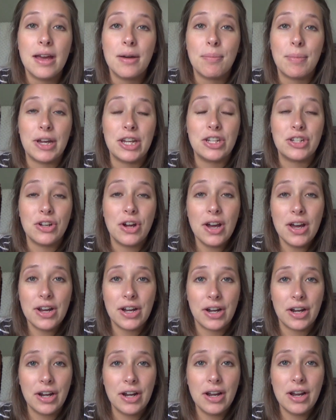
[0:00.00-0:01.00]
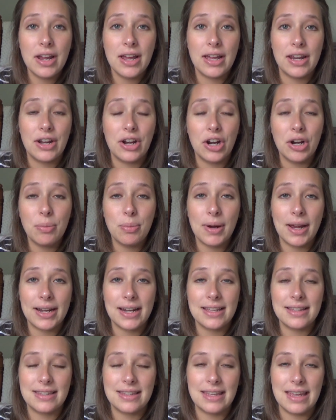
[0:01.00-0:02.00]
my daughter and her
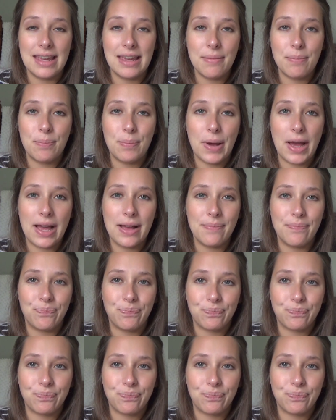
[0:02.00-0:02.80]
pregnancy, but